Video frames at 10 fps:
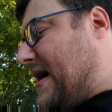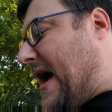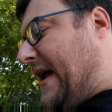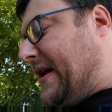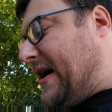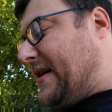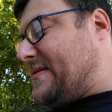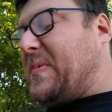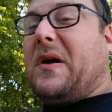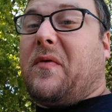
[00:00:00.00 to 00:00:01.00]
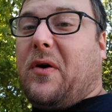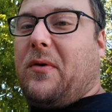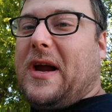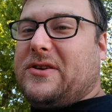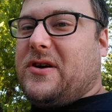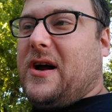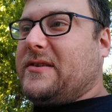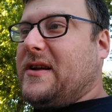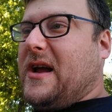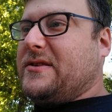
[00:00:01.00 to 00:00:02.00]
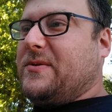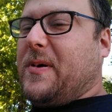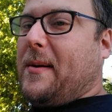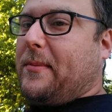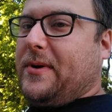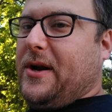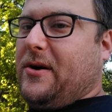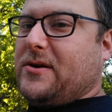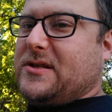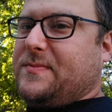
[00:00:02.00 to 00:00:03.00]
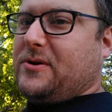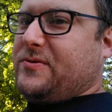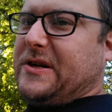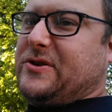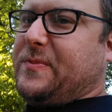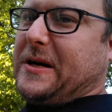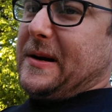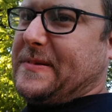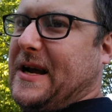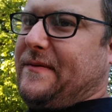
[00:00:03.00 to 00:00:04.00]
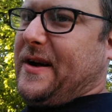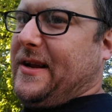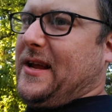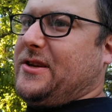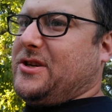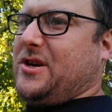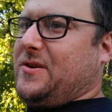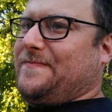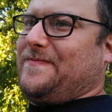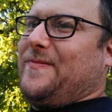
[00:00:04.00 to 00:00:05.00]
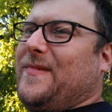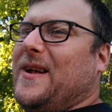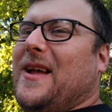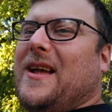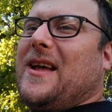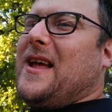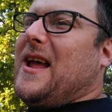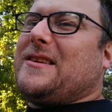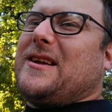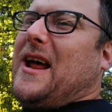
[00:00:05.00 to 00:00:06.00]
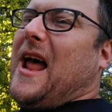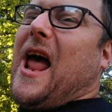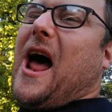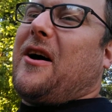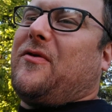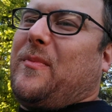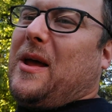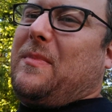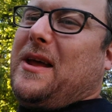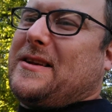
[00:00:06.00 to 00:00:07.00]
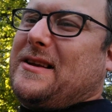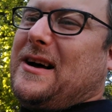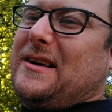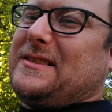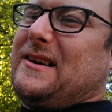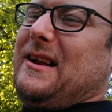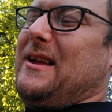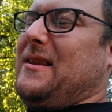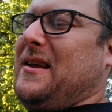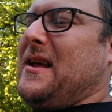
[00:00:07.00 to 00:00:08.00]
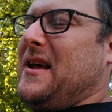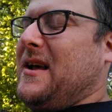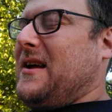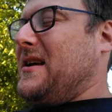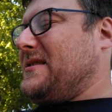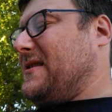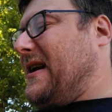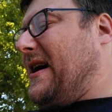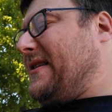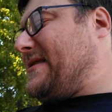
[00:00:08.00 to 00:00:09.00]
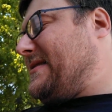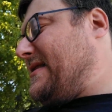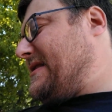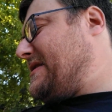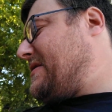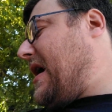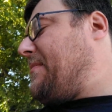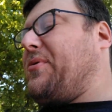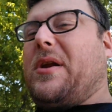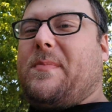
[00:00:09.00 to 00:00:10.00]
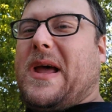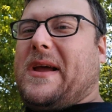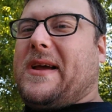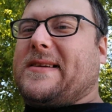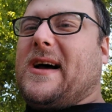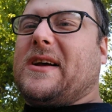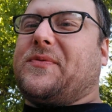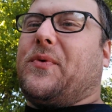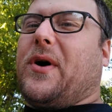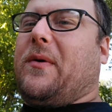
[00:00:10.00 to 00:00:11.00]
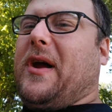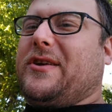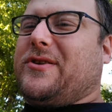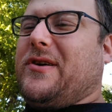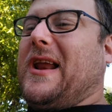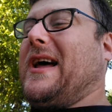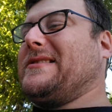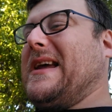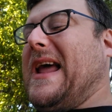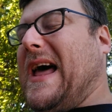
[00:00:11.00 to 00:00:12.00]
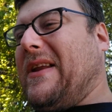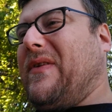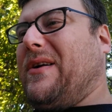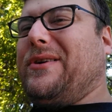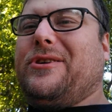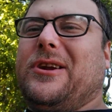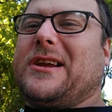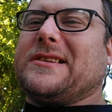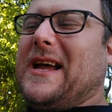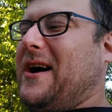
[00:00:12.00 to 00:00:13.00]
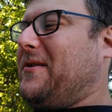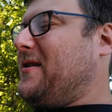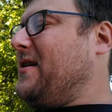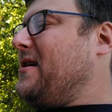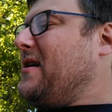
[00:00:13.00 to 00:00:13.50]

And it's big for a Ranger, as you probably know, because most Ranger pickups have like inch and a half maybe exhaust on it. So yeah, this is a pretty big exhaust for a Ranger. It had a very unique sound.